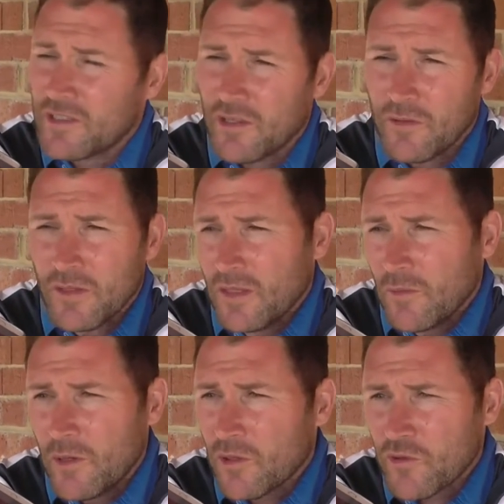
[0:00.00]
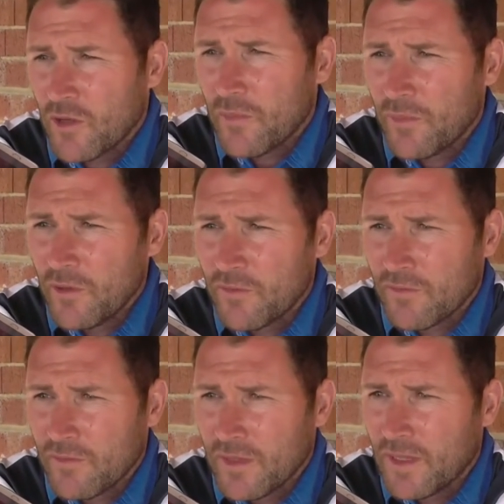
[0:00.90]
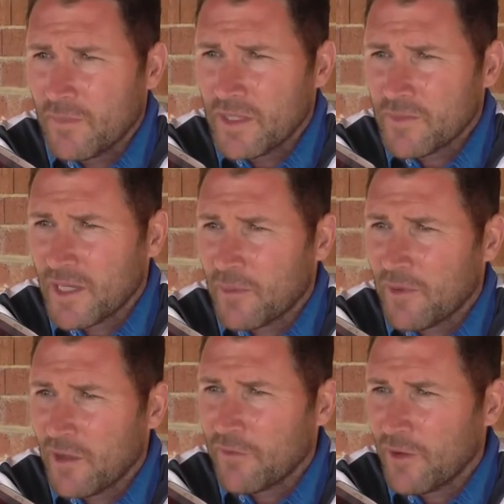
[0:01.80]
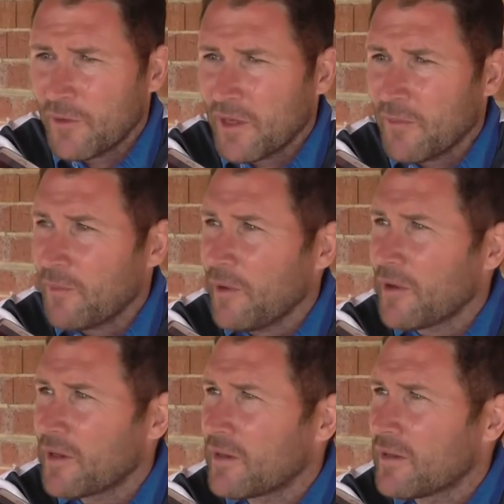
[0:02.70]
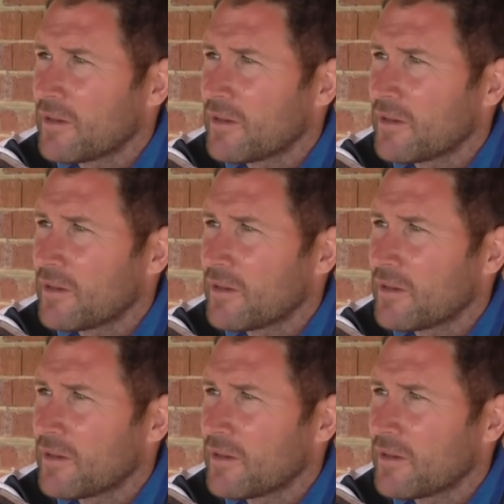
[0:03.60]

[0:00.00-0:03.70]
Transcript: So we've got to try and improve, and that means making the playoff final and getting promoted.